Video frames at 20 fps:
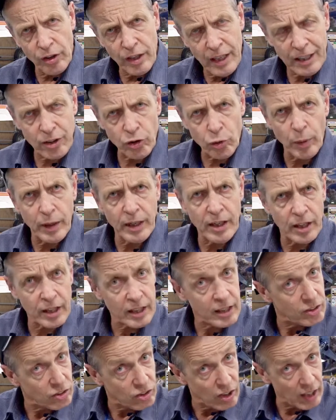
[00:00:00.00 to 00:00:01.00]
next week I
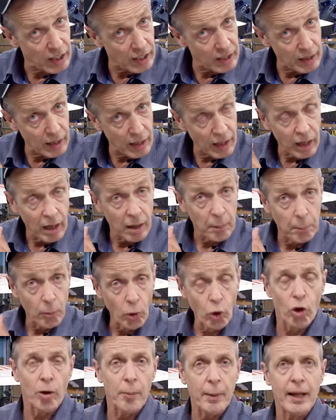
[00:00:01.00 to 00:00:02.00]
can tell you
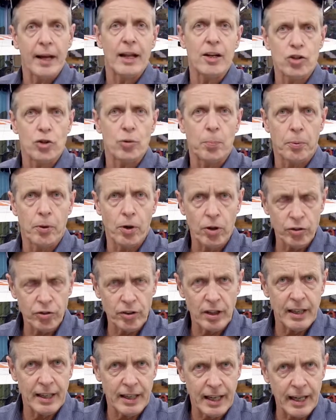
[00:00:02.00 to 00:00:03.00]
more about actual
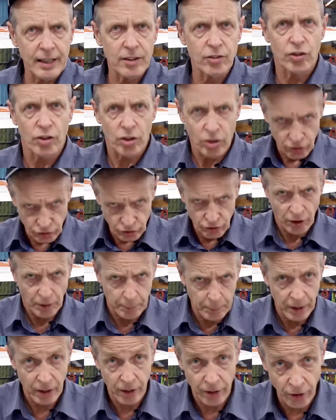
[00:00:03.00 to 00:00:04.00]
prostate cancer because you've got a
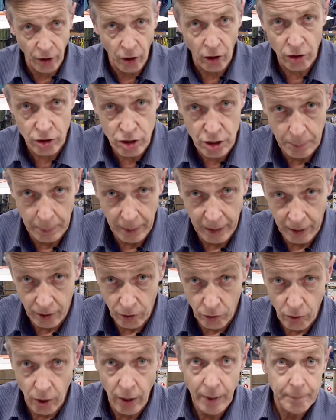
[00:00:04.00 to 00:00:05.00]
bit of knowledge about it,
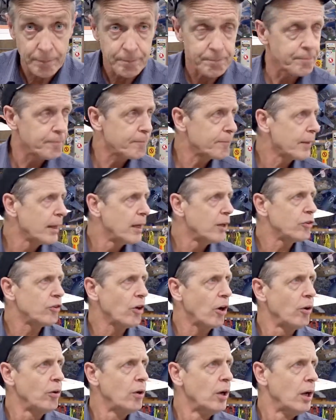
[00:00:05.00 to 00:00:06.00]
right?
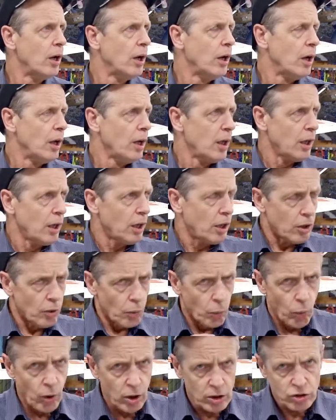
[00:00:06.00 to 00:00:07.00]
So
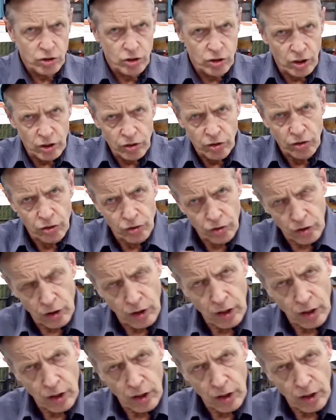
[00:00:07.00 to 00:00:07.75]
watch this